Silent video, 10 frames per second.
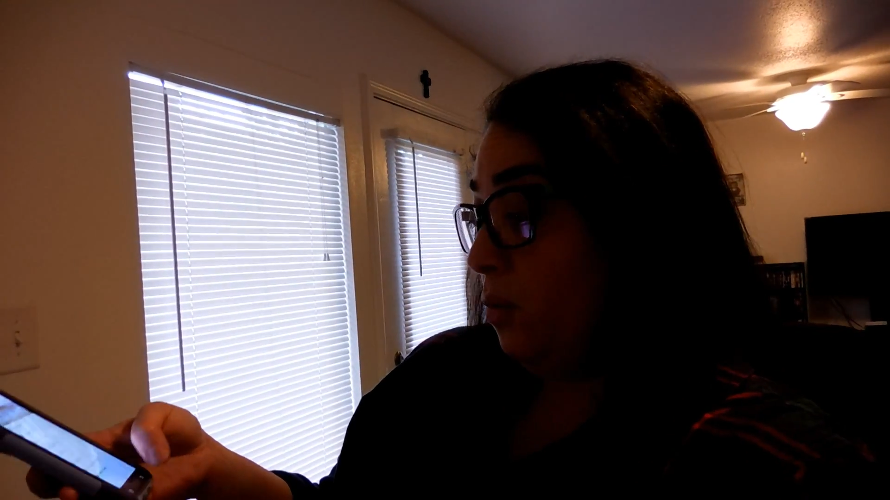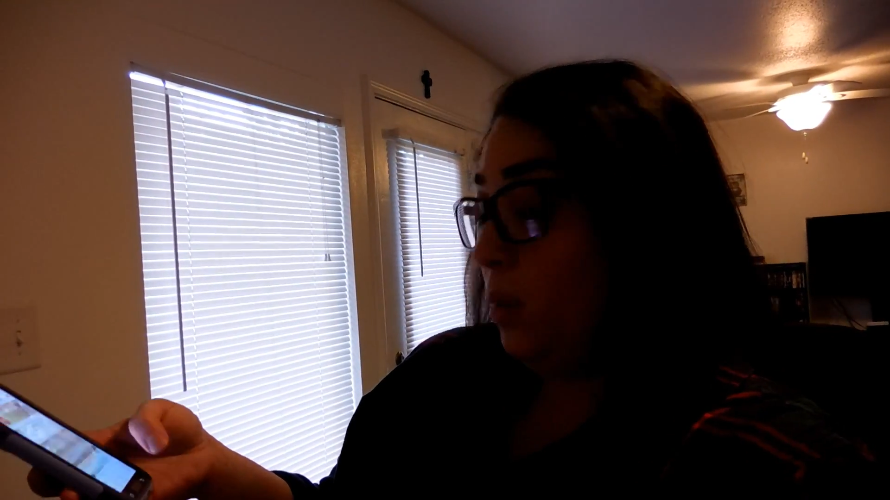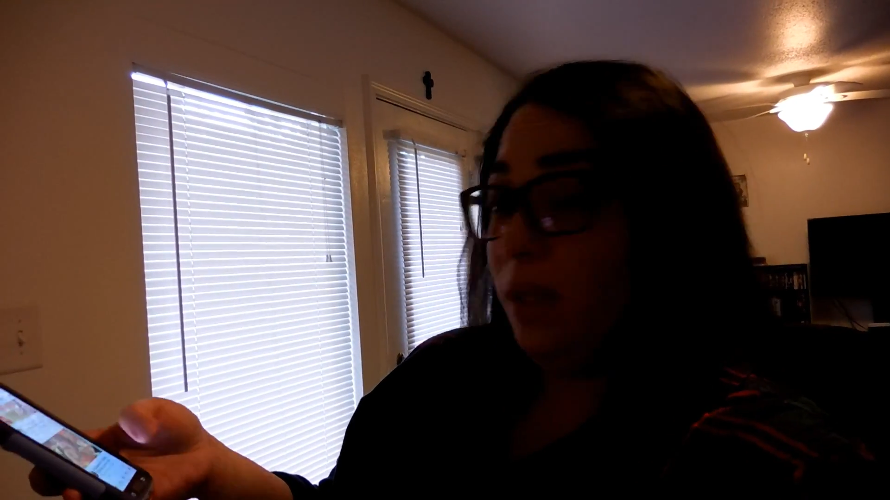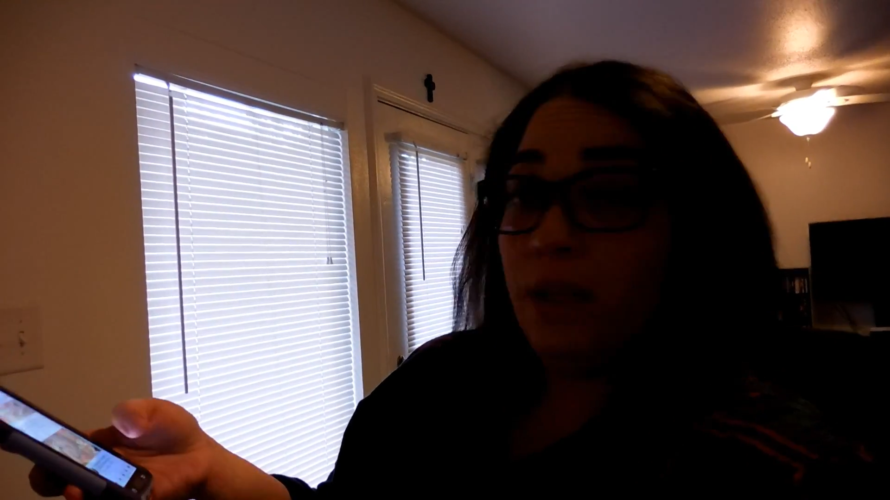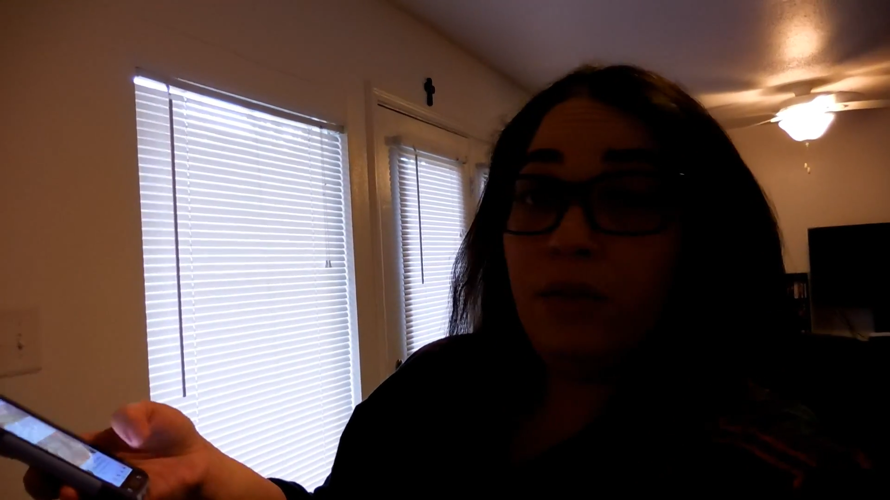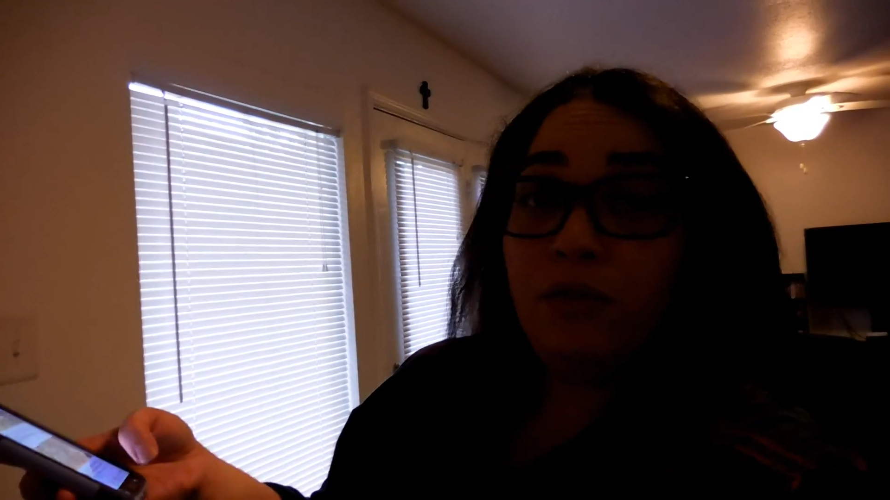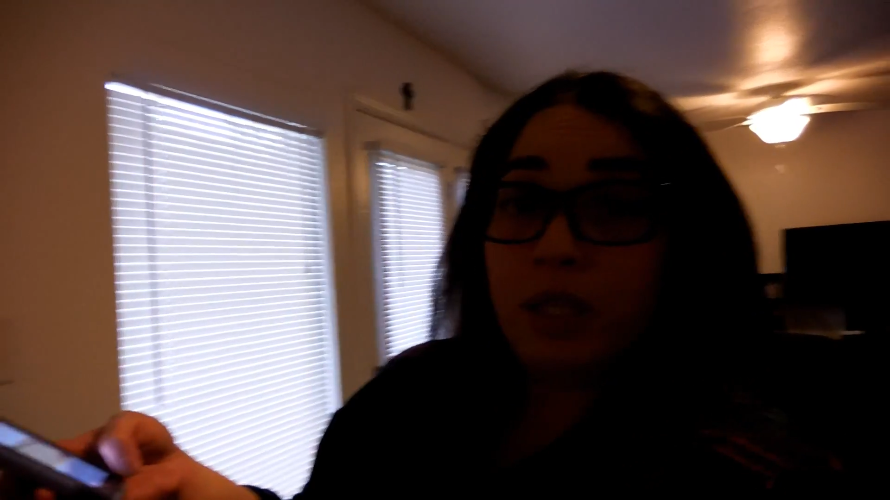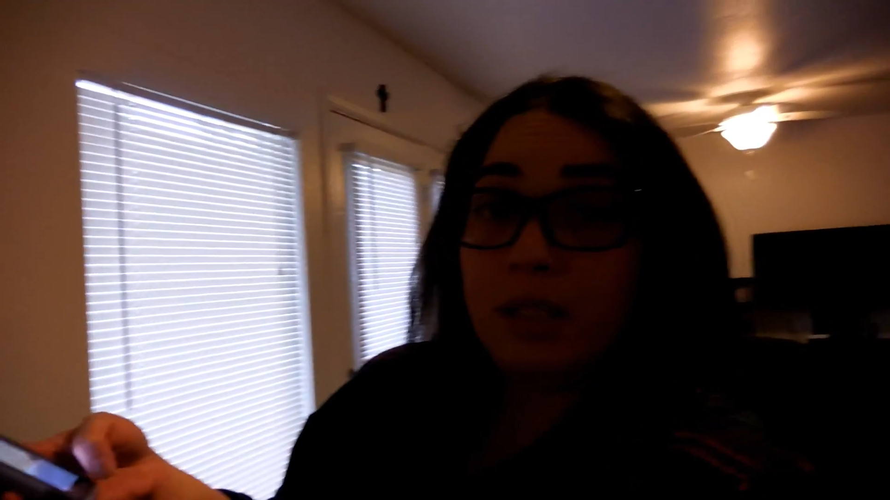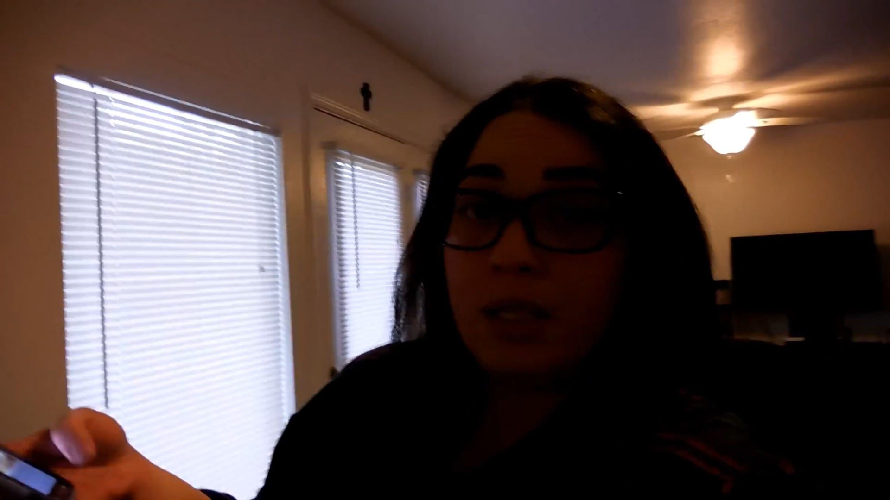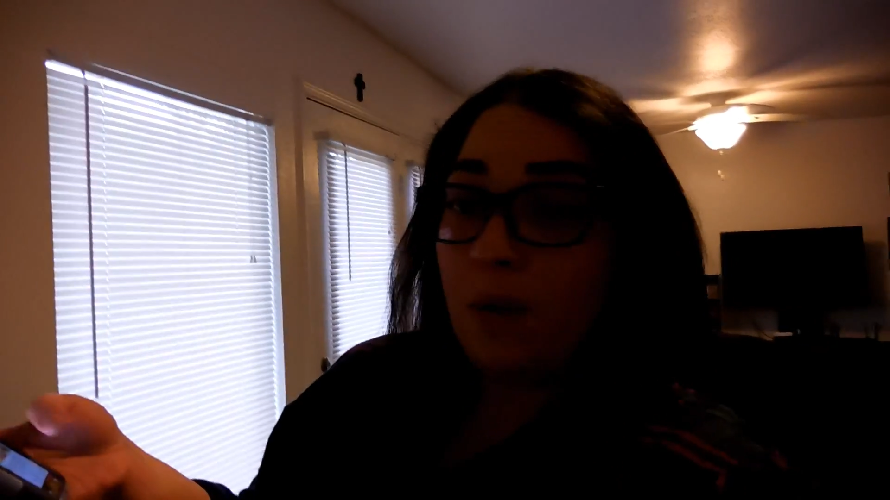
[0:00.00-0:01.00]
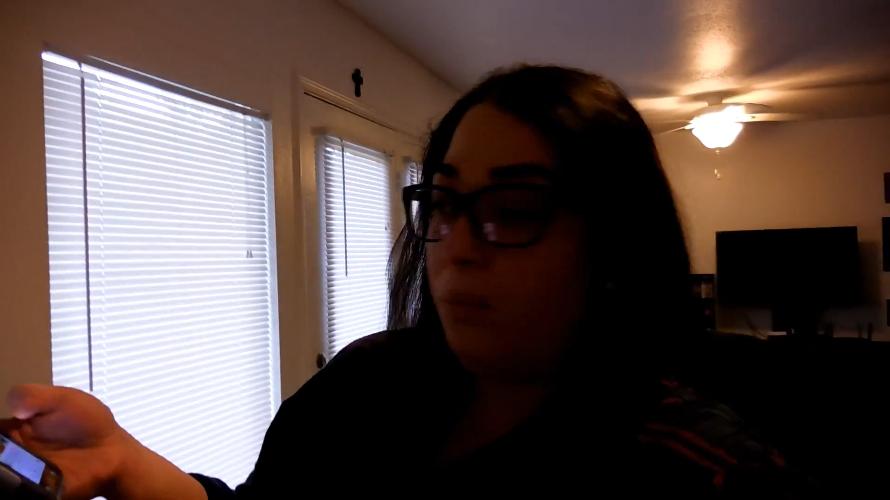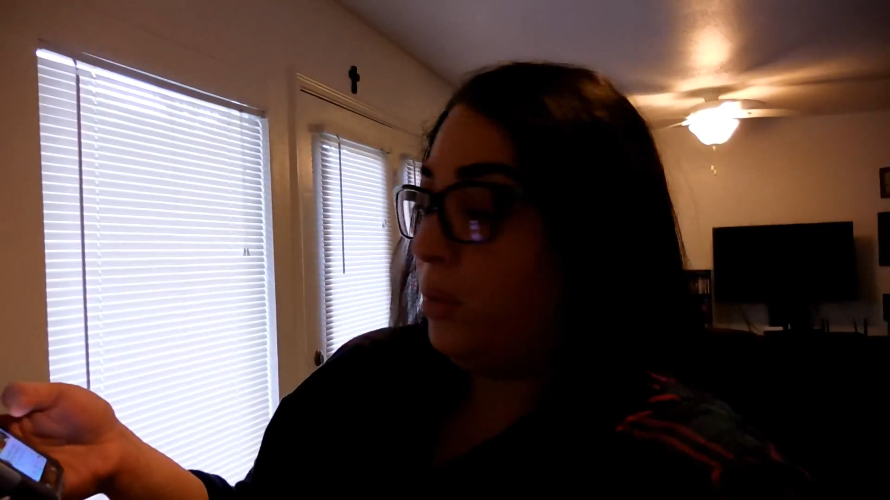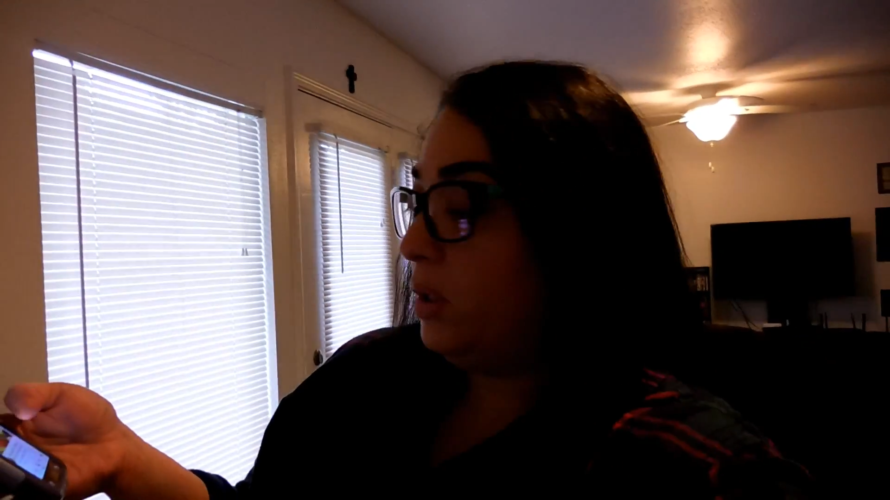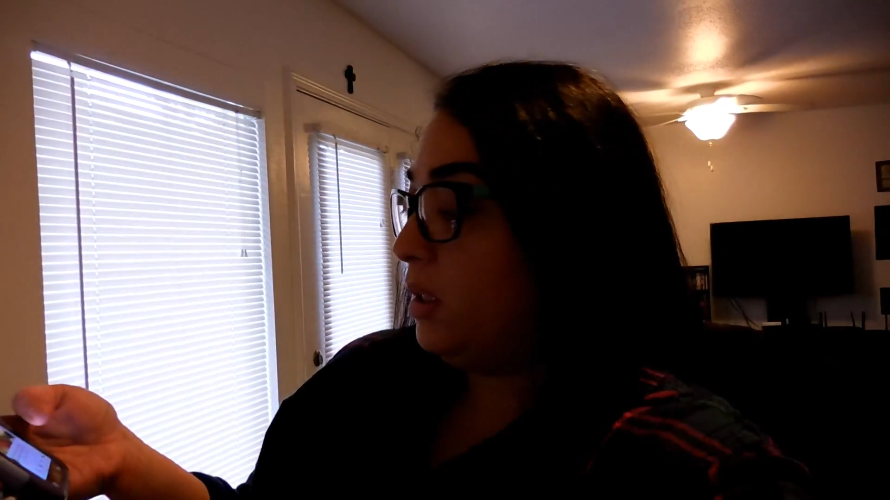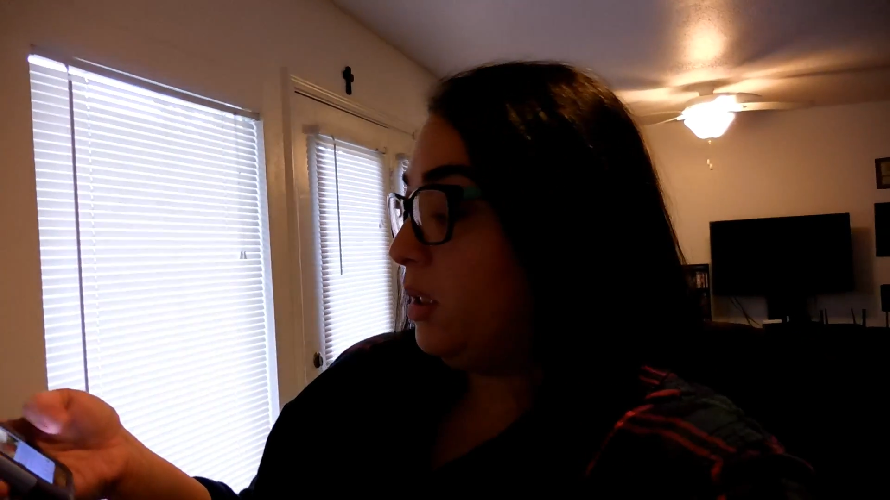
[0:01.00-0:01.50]
with the free
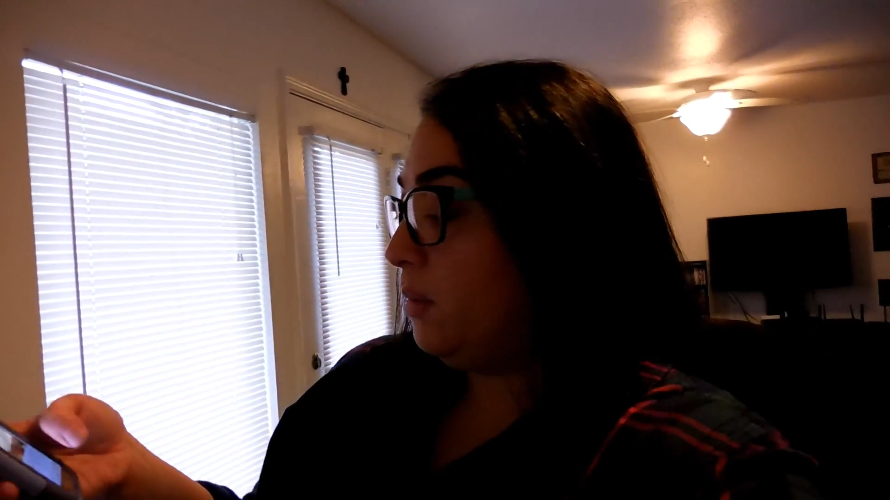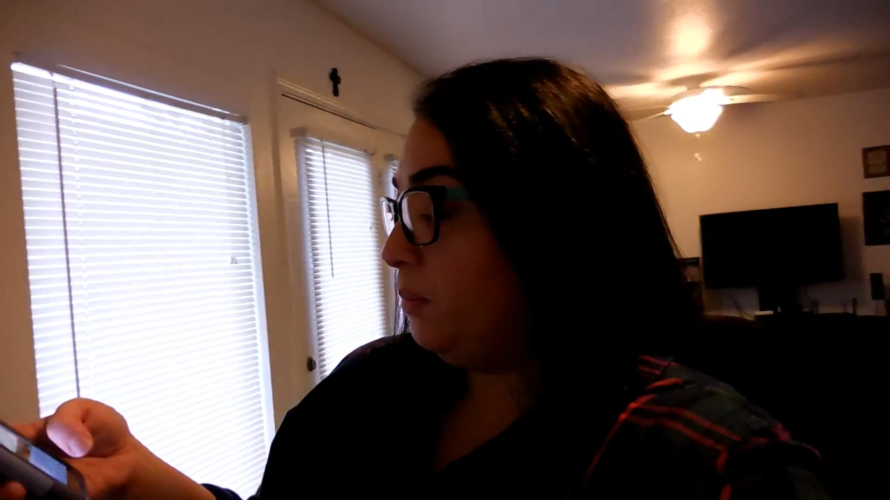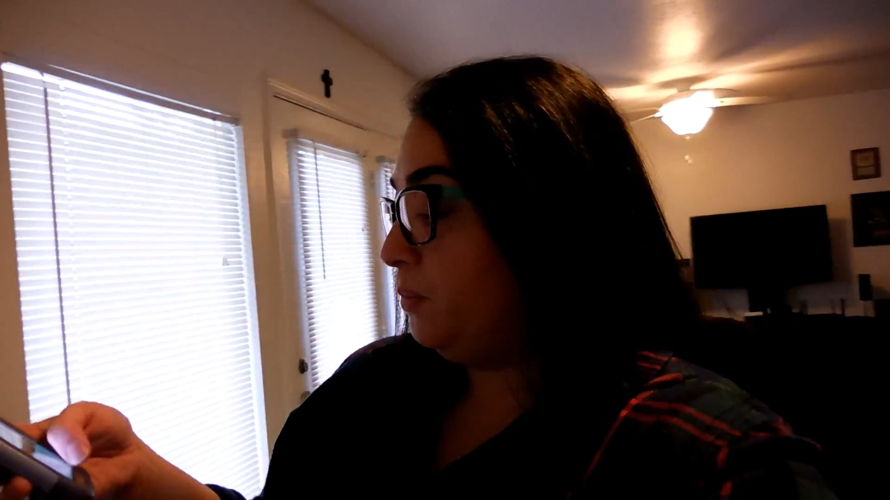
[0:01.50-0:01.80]
samples